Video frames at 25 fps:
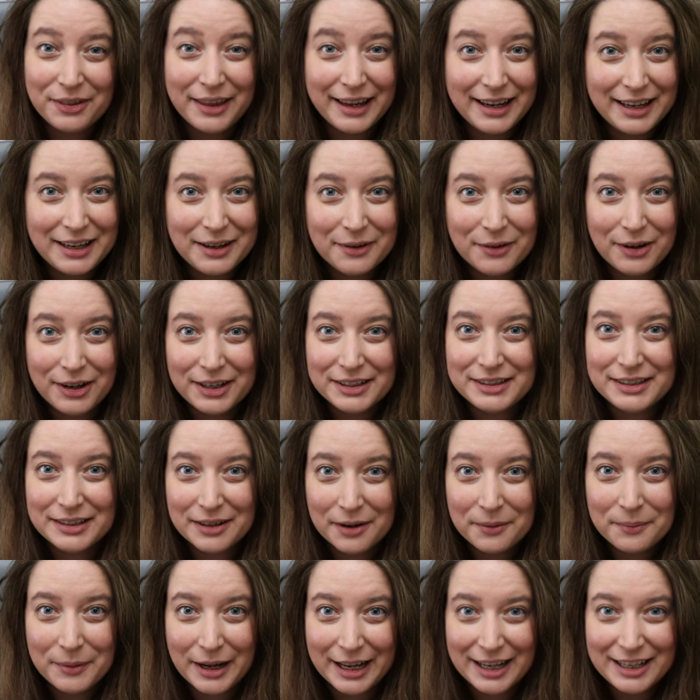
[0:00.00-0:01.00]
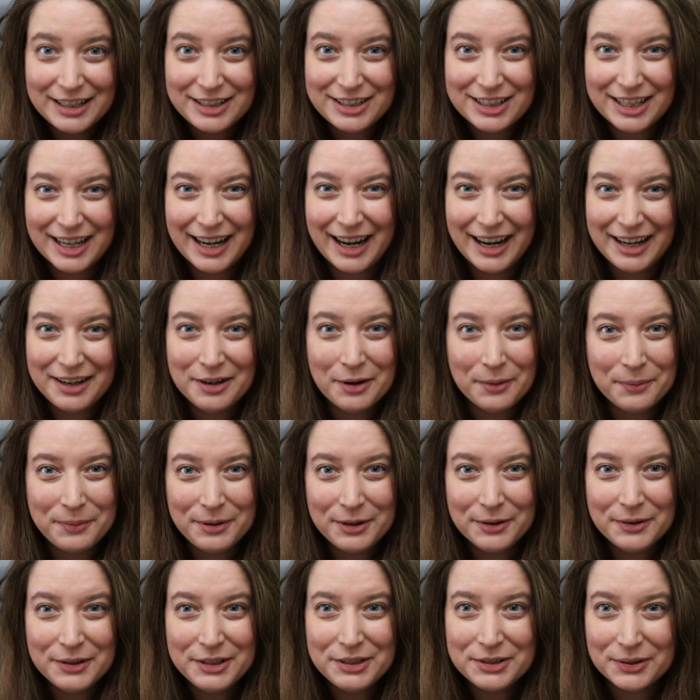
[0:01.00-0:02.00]
Thank you all so much. I hope
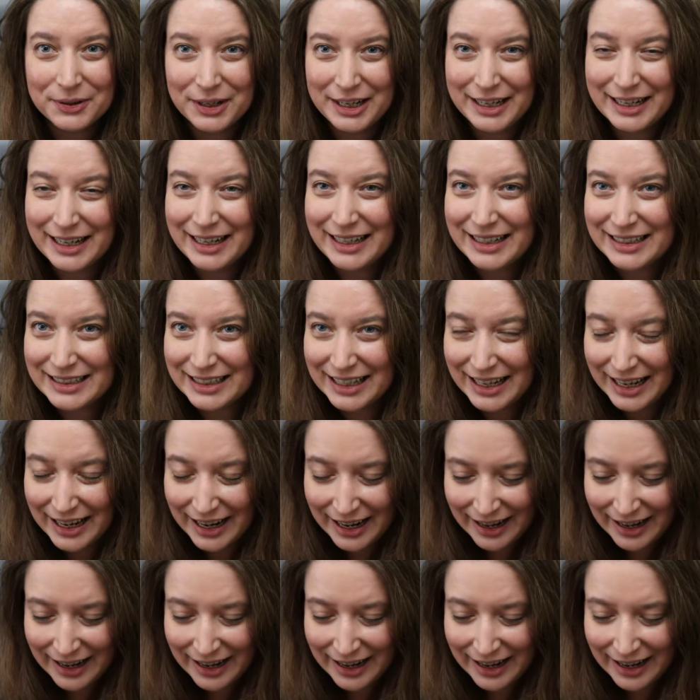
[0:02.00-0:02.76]
you enjoyed it.